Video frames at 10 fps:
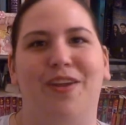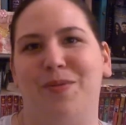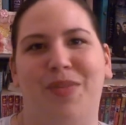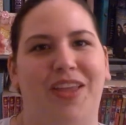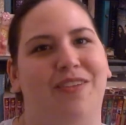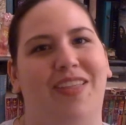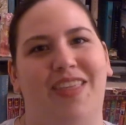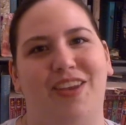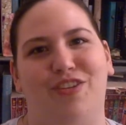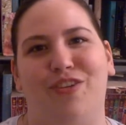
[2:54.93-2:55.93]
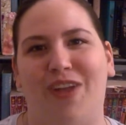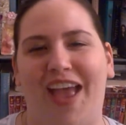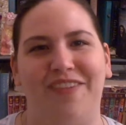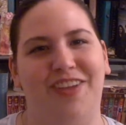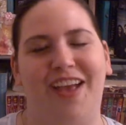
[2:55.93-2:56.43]
on a plane right then. You don't
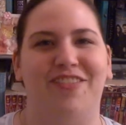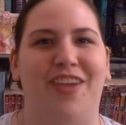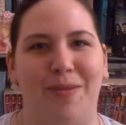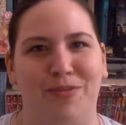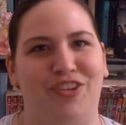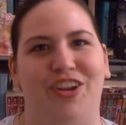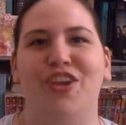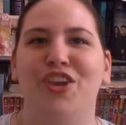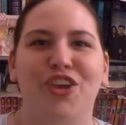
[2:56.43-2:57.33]
have to have a time machine.